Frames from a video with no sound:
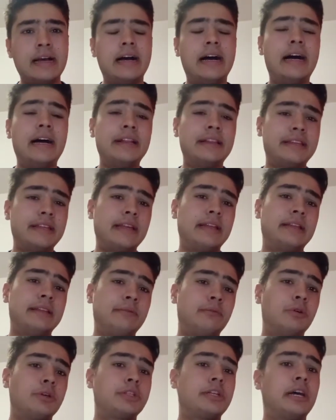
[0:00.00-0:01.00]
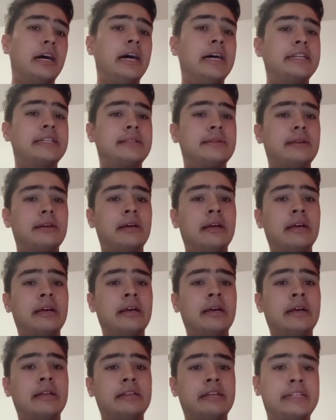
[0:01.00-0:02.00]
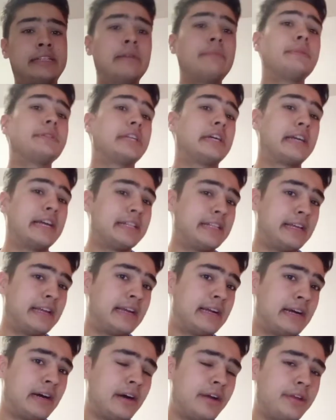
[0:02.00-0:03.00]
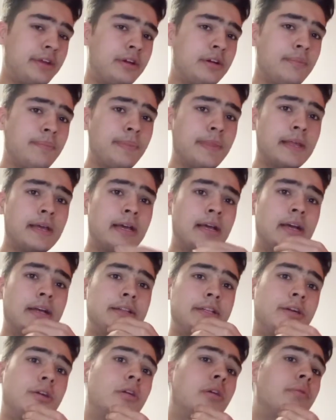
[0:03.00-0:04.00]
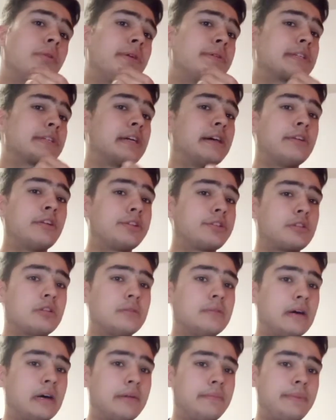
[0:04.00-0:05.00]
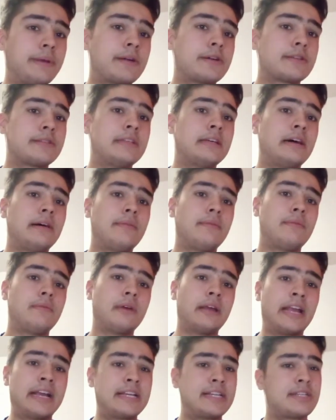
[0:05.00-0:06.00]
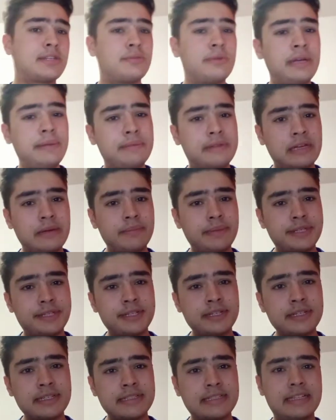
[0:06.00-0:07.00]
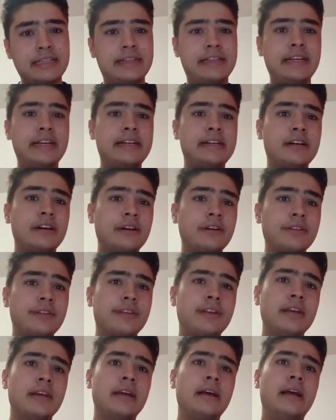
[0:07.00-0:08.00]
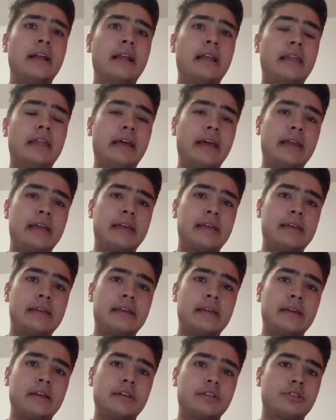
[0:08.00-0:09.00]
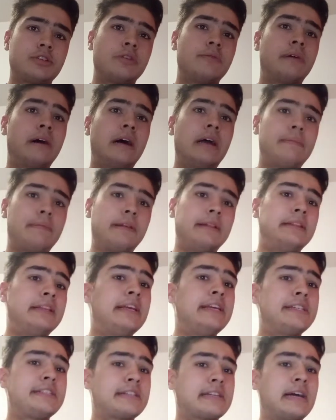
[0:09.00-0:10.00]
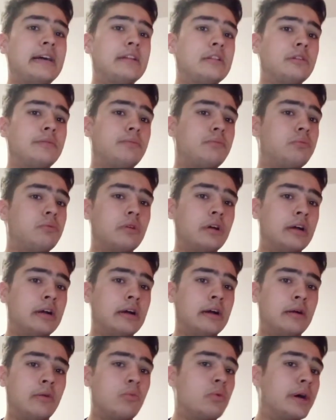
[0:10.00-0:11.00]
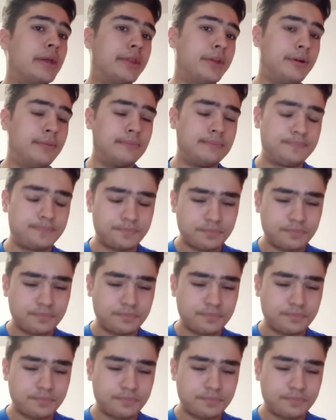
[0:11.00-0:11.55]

and as the temperatures are getting higher, the coral reefs cannot survive, because they have extreme temperatures that they can't like survive in this kind of weather.